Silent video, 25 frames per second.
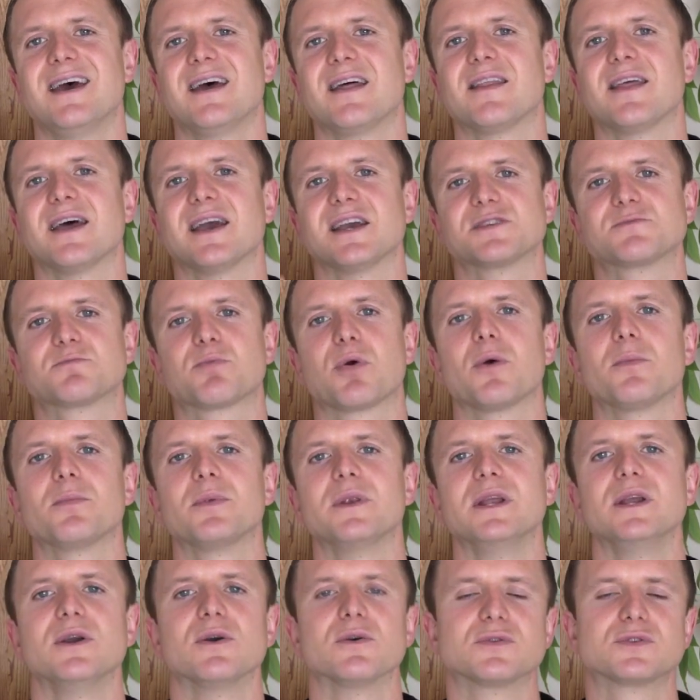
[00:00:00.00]
that is
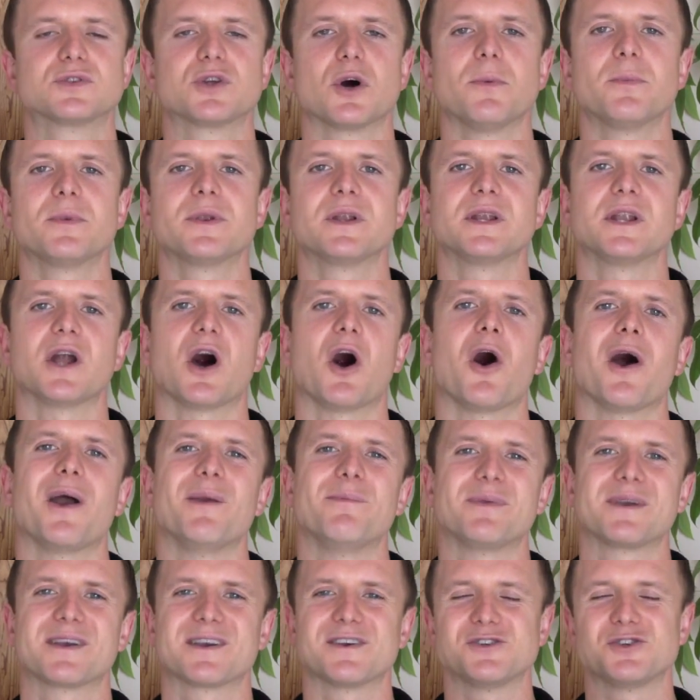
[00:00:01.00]
probably your dominant eye,
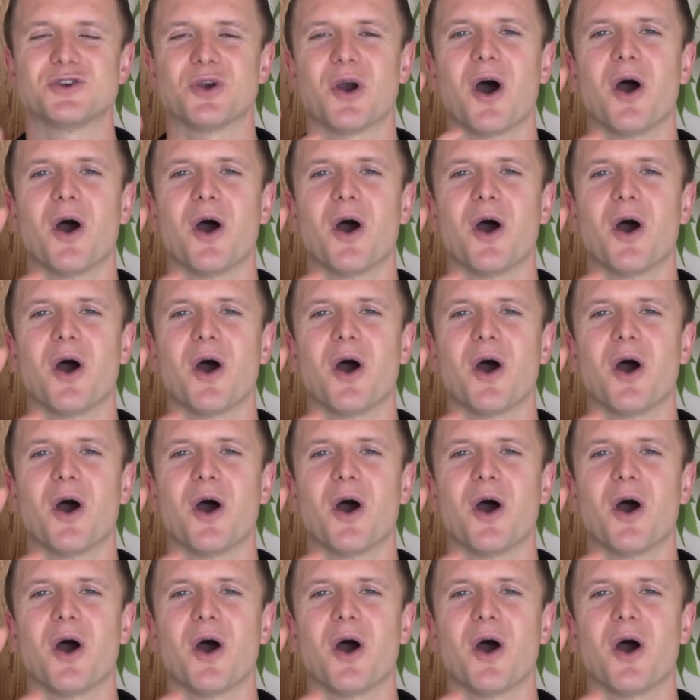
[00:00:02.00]
because you're